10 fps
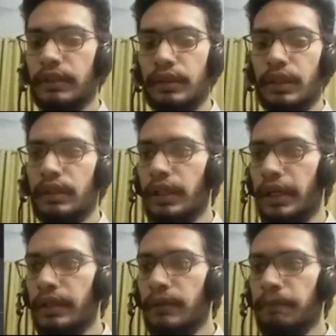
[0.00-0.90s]
in the
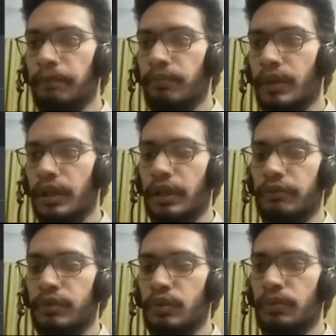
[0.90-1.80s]
end, I
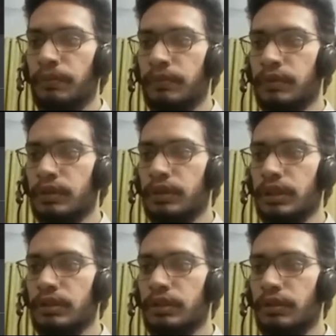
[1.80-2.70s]
have to
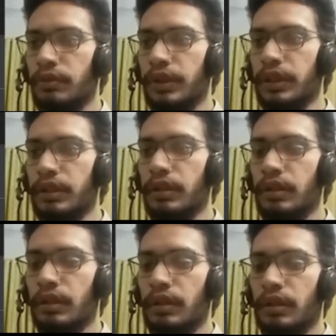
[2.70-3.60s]
just return
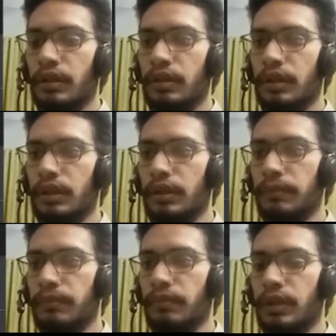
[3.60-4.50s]
the
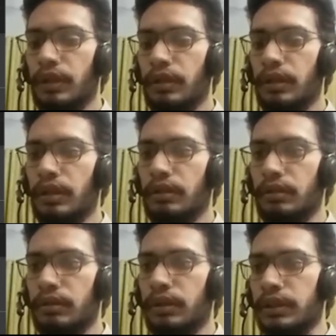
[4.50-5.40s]

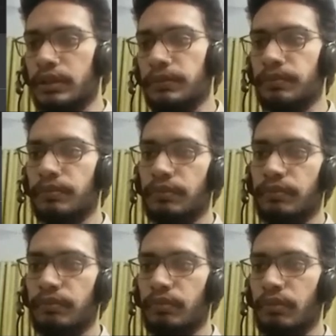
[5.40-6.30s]
list,
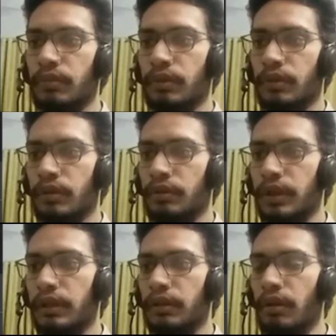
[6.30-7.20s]

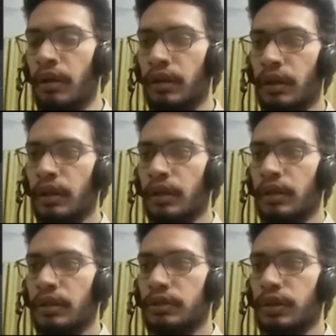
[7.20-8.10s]
right?
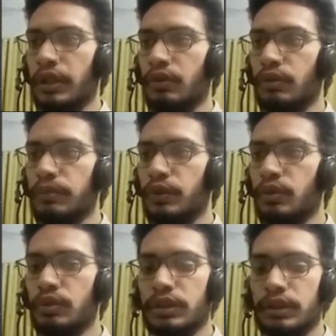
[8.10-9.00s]
So I hope
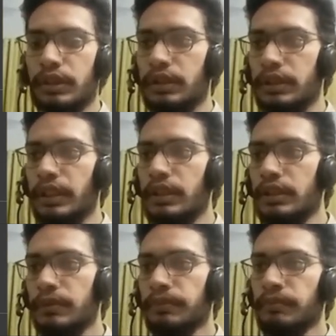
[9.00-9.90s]
you just understand
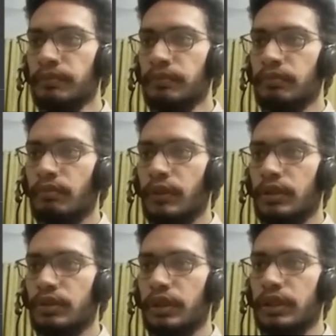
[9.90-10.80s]
this.
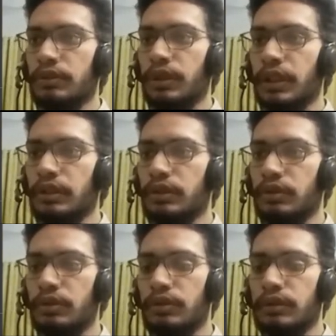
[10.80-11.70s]
So it is working.
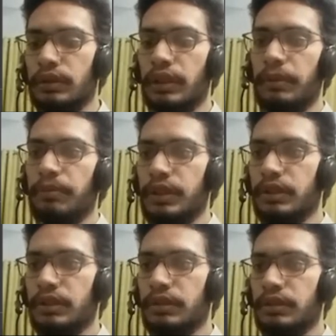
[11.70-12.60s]
So let me
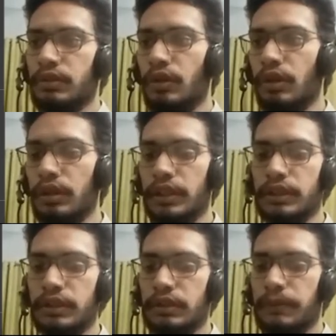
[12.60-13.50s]
just call this